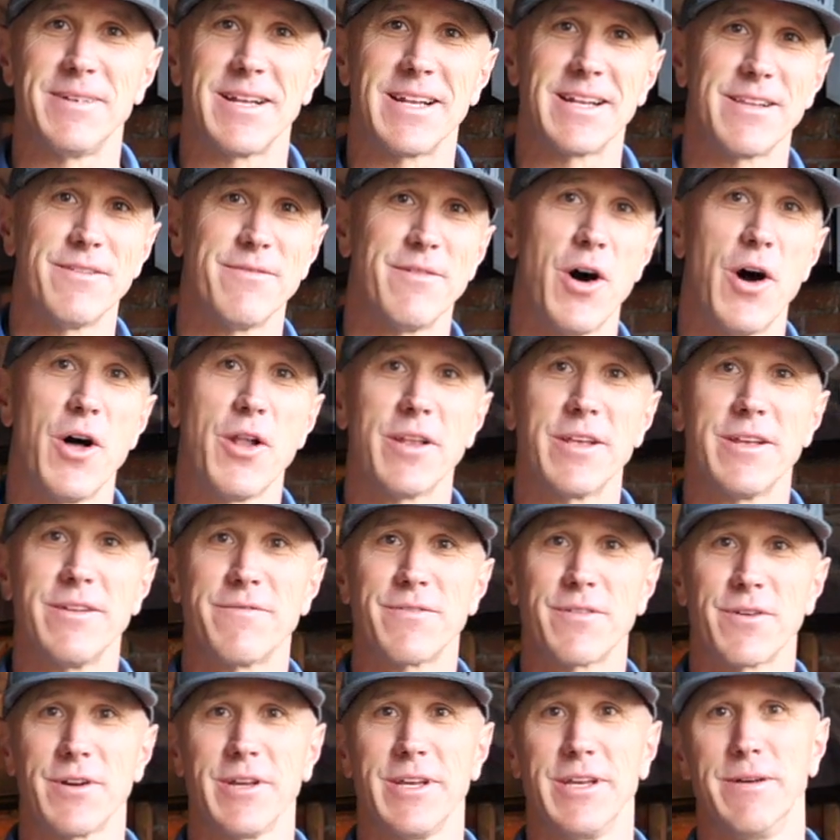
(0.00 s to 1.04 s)
and live all in
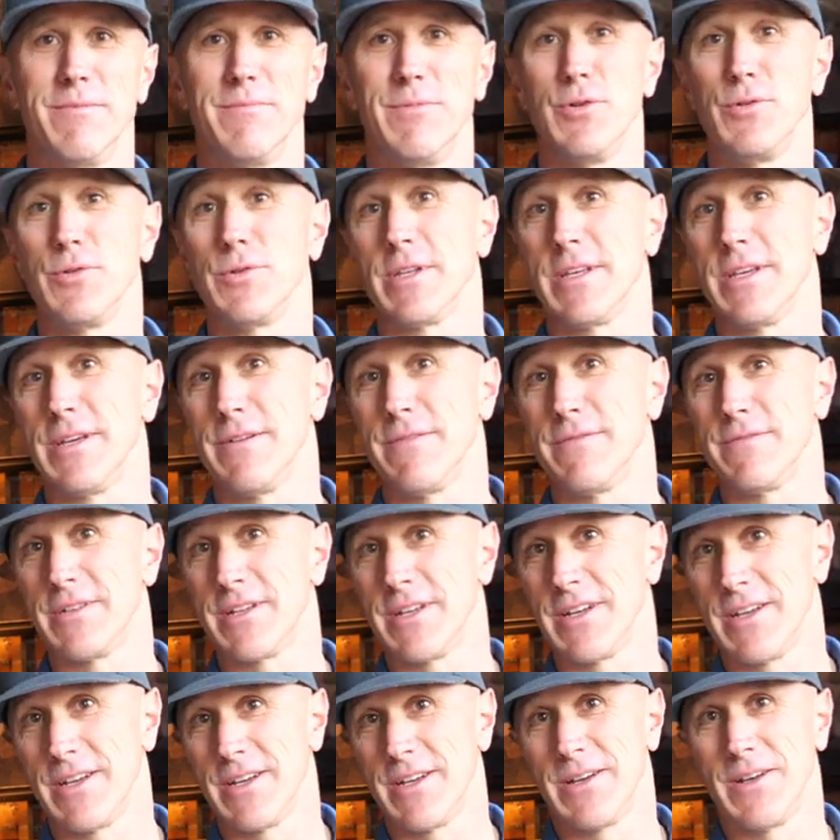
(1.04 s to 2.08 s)
for him who lived
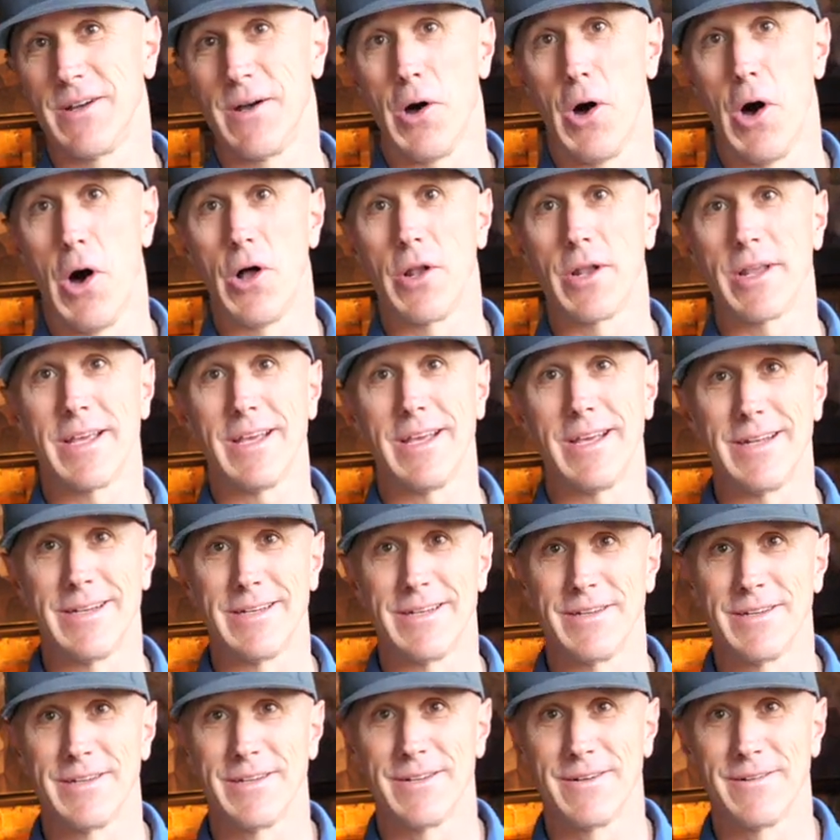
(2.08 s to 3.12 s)
all in
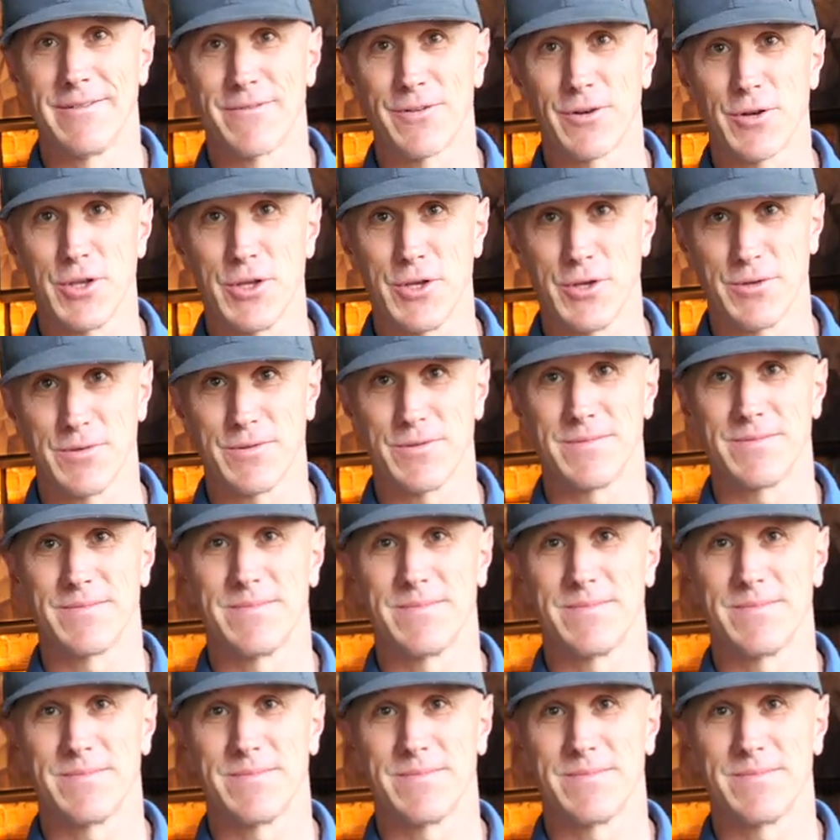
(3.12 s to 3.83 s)
for you.